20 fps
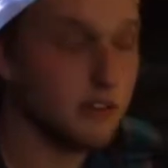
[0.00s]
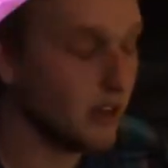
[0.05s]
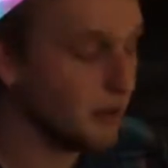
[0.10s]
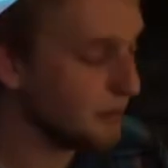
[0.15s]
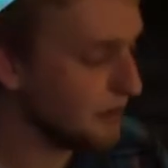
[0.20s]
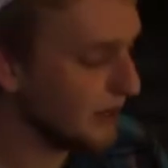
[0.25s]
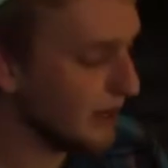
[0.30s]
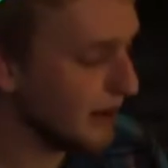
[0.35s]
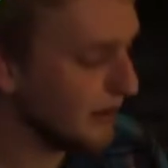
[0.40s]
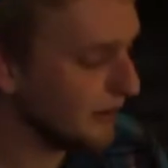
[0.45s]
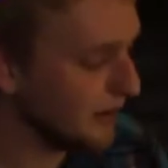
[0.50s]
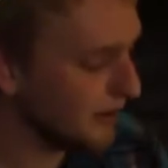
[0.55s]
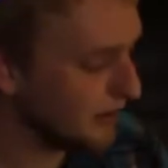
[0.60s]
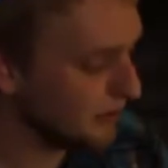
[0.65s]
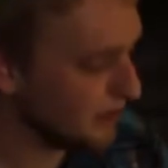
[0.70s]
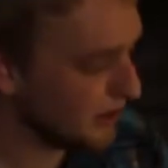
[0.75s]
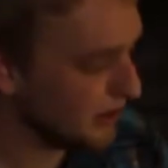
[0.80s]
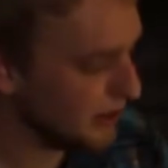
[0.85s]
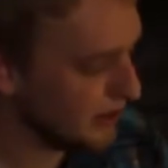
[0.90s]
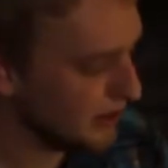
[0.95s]
up, down,
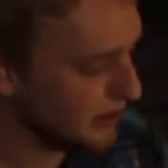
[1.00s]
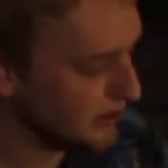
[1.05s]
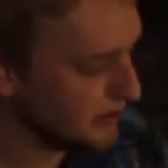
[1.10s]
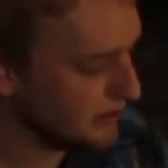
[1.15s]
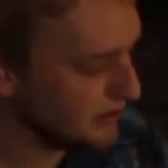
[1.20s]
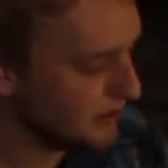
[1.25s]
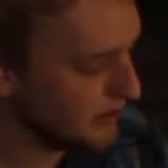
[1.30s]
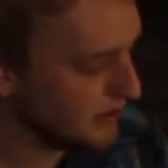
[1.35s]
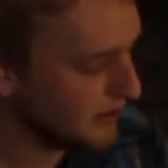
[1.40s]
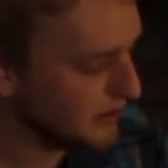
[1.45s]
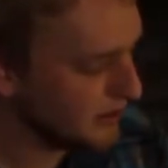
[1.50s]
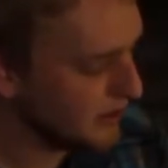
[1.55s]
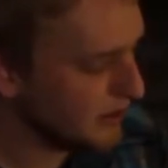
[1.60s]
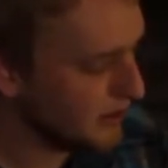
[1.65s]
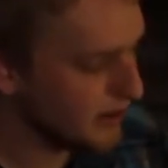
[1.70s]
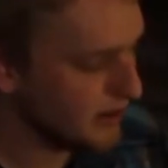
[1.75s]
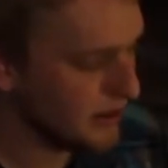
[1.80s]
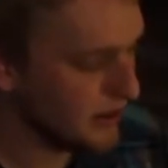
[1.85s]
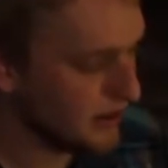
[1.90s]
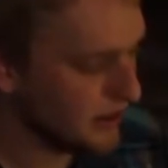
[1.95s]
left, right.
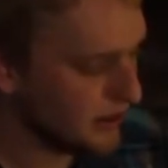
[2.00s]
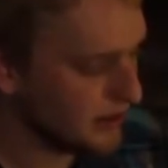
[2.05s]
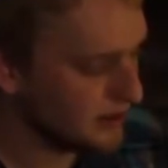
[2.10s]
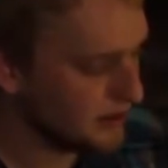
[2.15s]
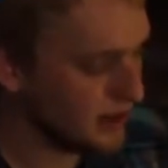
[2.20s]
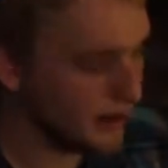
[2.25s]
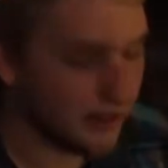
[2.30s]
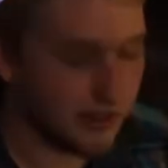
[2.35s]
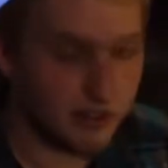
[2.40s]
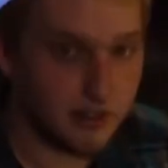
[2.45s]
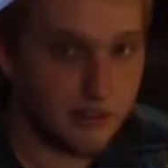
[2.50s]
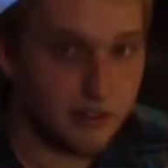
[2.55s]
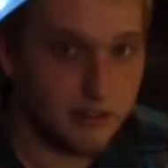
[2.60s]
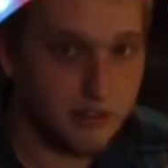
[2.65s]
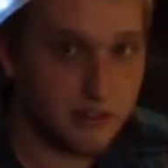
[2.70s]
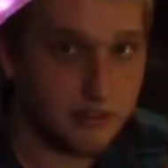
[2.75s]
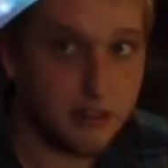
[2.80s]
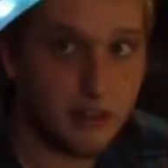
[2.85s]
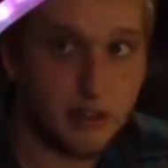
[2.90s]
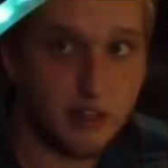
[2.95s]
It's not gonna,
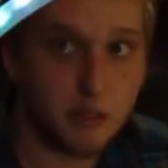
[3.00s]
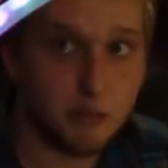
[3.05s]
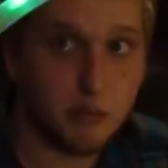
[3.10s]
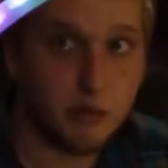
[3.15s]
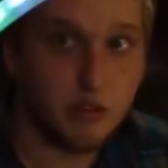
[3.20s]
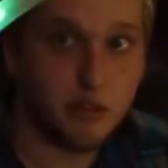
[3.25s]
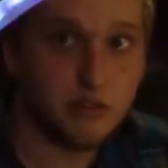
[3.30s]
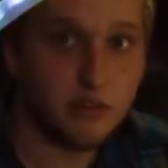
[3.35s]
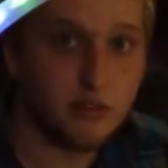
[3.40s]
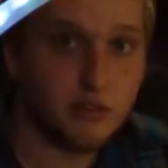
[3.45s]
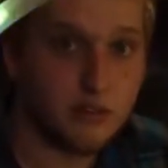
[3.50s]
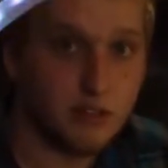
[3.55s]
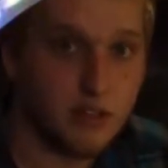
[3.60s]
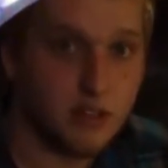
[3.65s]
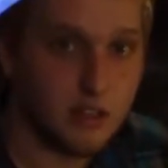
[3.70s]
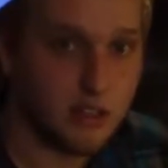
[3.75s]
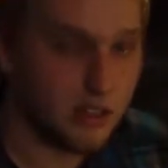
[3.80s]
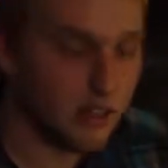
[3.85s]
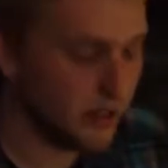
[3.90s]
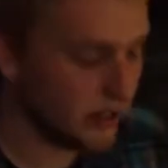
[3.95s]
it's not gonna move.
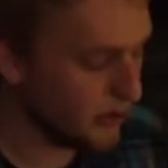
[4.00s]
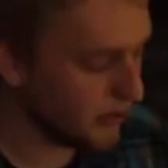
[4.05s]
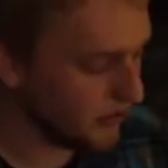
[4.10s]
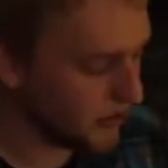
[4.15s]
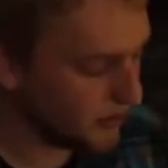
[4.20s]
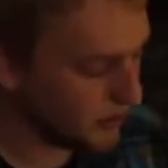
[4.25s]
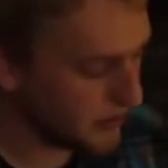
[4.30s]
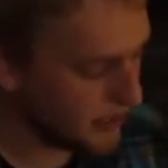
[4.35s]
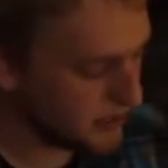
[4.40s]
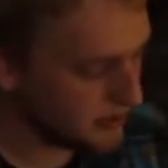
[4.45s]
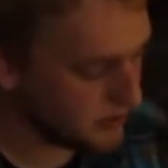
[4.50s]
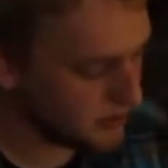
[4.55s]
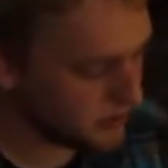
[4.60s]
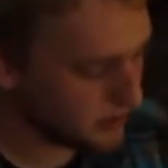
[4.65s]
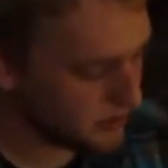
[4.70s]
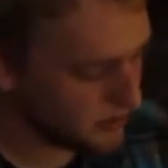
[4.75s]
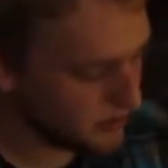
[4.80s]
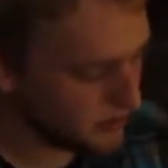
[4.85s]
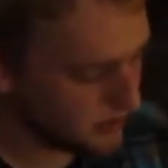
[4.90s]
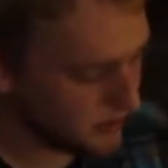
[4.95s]
The only way
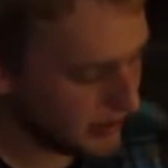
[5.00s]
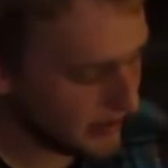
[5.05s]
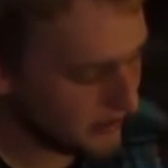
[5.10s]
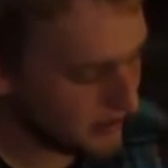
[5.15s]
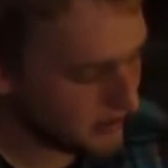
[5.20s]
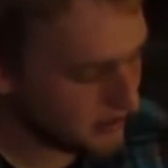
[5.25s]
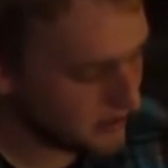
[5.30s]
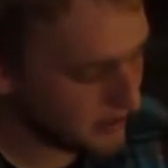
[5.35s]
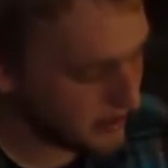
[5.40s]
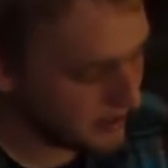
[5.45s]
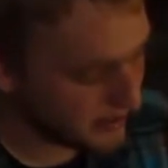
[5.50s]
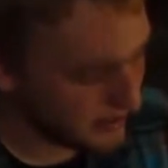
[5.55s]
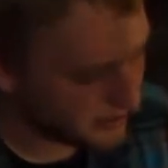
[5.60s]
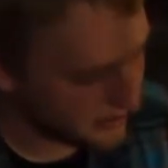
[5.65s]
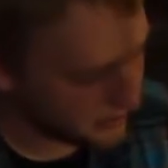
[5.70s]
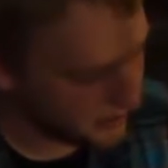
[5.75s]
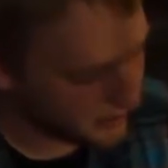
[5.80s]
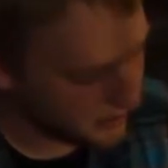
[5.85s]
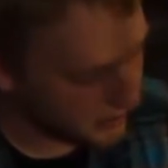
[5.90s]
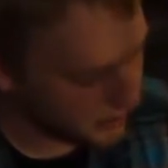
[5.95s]
to leave the setting at
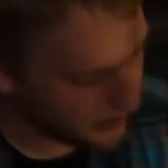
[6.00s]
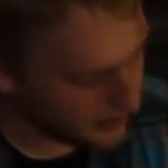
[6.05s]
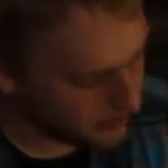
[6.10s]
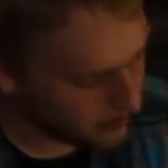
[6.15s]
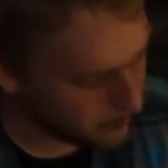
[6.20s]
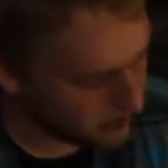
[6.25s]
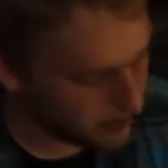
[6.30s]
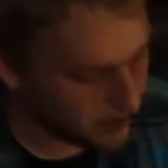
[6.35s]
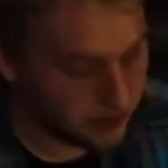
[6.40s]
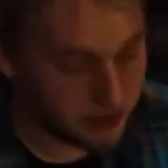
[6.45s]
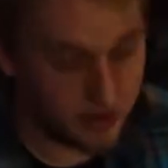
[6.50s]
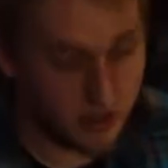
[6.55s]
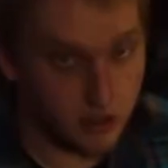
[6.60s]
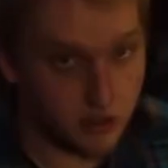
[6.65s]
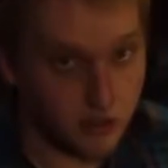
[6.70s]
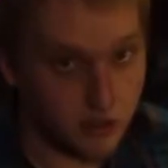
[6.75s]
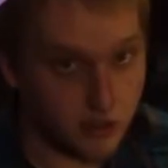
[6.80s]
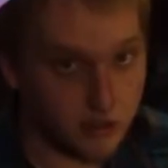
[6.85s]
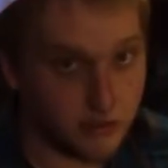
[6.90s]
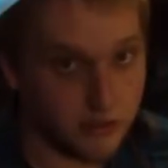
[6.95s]
this point will be to
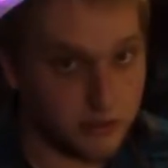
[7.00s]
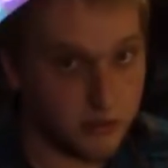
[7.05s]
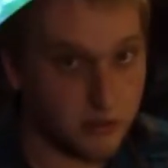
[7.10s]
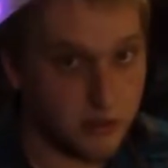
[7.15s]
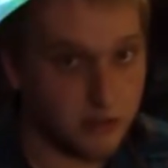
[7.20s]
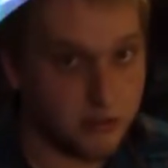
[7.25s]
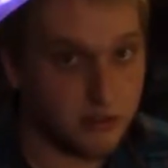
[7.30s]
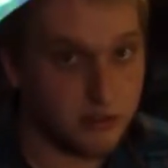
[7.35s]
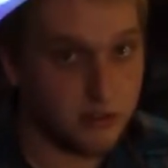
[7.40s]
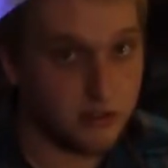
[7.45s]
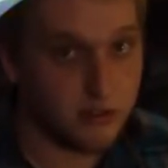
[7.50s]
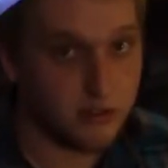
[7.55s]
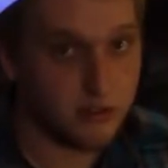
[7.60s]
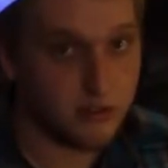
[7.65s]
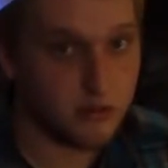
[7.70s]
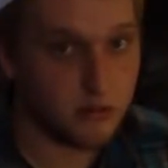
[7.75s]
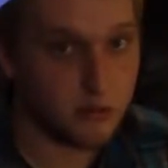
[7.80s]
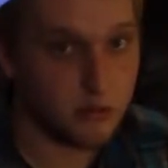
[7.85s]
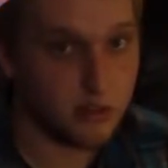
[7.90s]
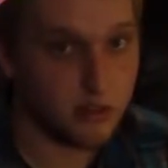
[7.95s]
unlock the switch,
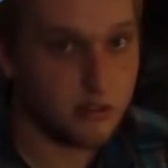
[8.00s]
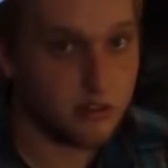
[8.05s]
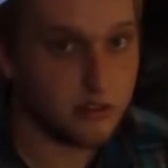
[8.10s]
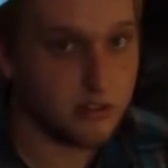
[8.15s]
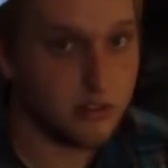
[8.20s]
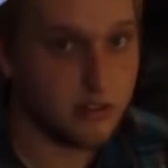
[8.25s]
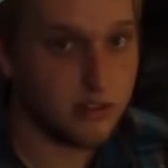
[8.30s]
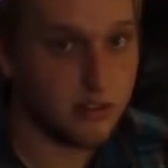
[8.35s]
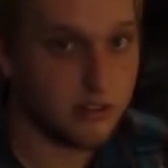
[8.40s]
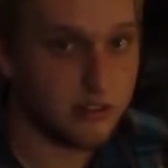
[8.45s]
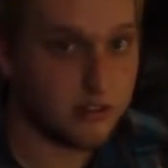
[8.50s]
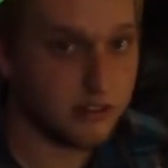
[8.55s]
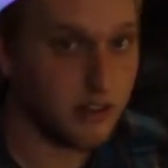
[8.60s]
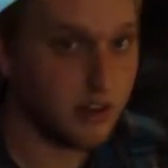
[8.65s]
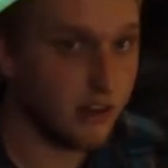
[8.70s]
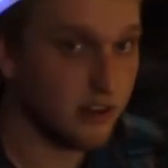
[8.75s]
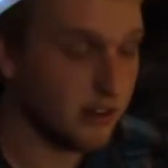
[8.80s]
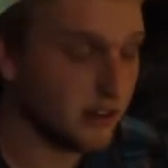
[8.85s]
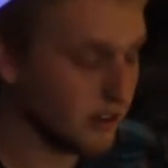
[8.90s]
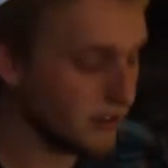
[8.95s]
which is
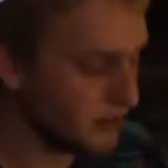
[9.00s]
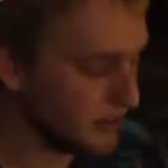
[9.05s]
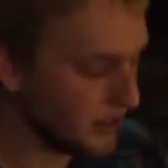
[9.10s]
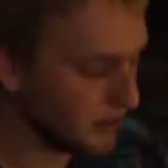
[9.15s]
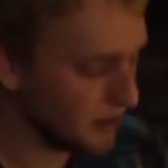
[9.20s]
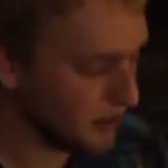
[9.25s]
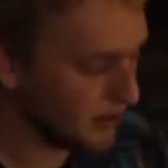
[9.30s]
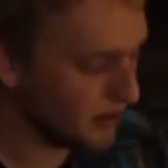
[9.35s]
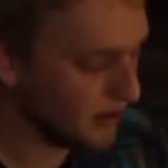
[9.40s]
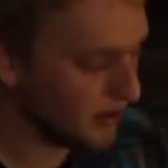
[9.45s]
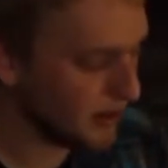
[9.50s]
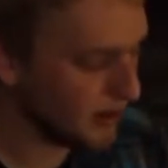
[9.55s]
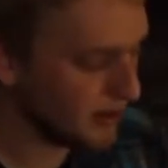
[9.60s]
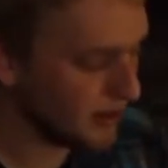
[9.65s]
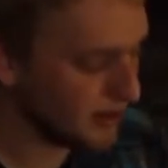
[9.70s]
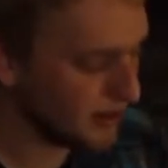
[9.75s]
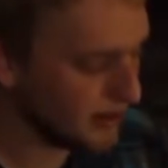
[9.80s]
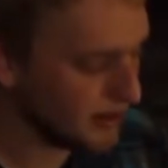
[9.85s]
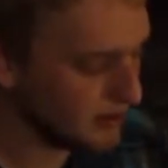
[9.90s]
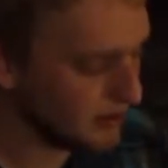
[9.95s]
done the same way
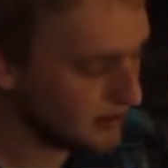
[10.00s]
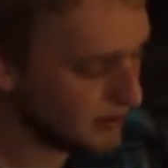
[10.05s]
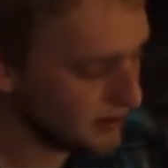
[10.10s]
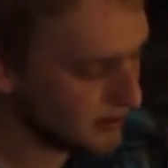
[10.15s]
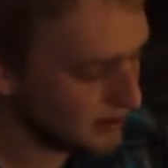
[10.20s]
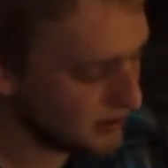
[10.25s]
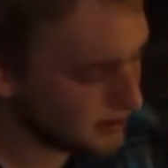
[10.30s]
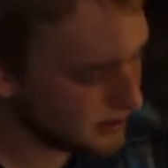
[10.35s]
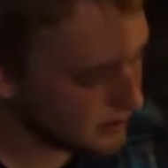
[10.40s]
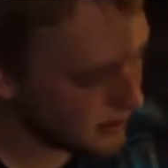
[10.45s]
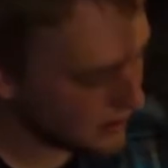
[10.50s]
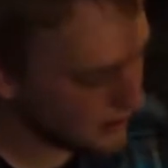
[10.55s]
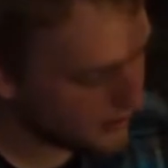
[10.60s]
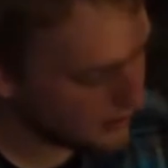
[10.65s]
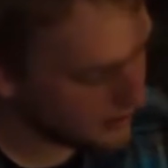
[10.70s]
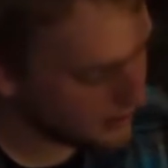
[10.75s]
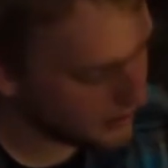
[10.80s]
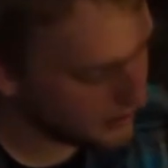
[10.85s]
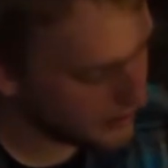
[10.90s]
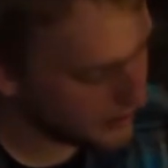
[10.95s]
locking it is
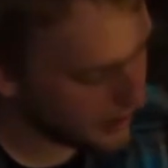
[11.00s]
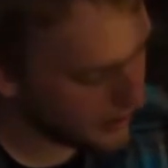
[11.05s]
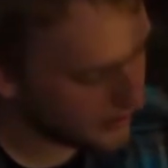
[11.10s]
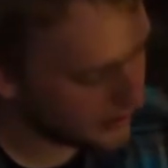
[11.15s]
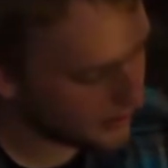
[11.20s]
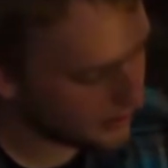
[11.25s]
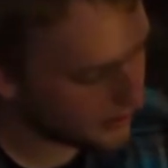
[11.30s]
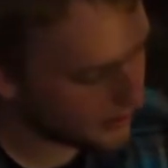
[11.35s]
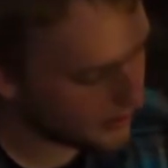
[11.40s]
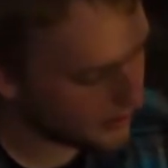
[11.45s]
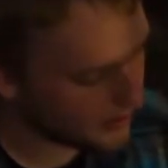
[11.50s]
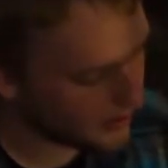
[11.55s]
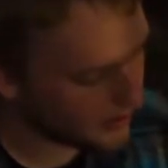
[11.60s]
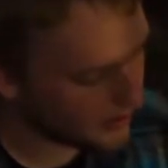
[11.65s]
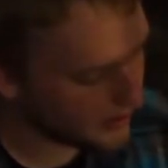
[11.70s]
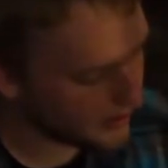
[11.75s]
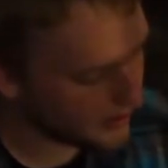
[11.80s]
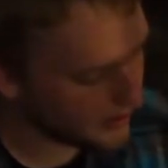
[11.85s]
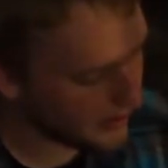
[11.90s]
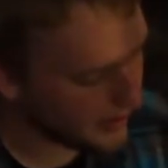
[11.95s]
done, by just holding
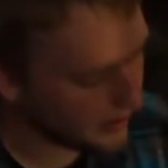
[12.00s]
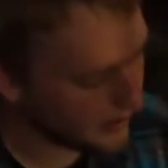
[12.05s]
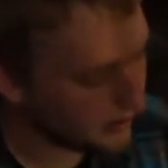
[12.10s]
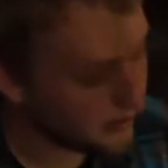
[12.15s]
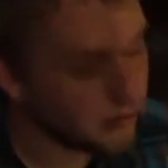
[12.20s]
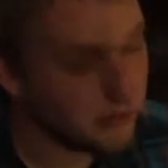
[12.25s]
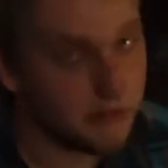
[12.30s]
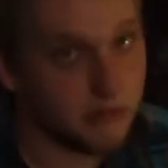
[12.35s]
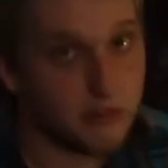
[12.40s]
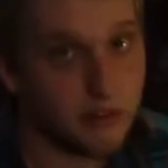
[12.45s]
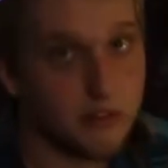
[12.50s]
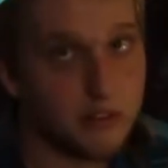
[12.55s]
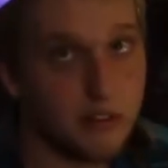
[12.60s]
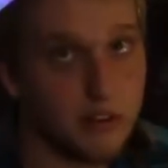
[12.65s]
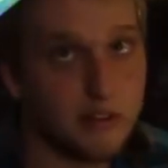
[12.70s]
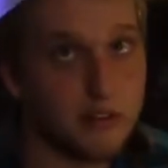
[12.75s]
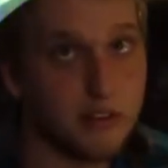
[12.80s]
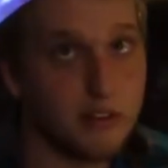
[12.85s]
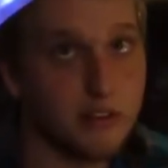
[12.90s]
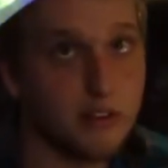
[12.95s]
it down for
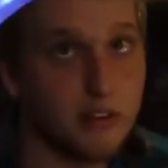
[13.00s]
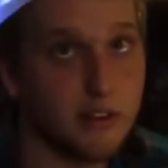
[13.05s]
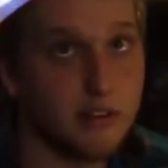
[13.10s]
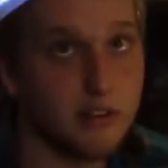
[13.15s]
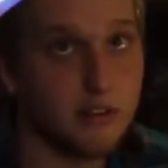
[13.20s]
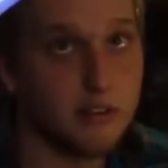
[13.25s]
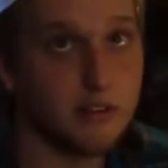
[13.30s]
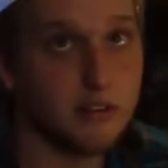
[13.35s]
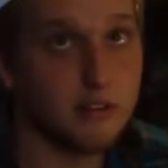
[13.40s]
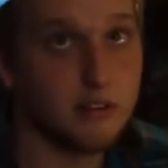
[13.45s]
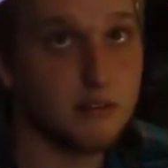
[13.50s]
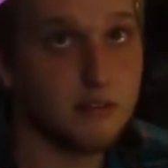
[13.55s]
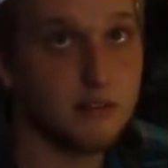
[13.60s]
several seconds